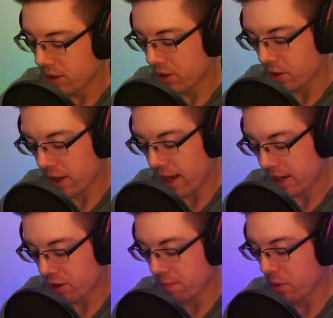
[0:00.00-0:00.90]
So they
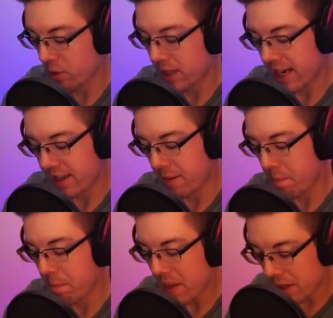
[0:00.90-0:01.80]
actually both died in the
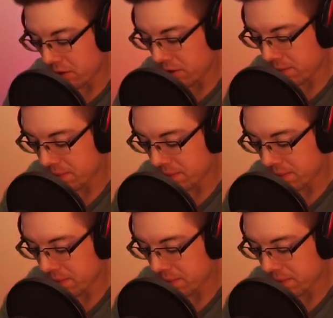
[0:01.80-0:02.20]
middle.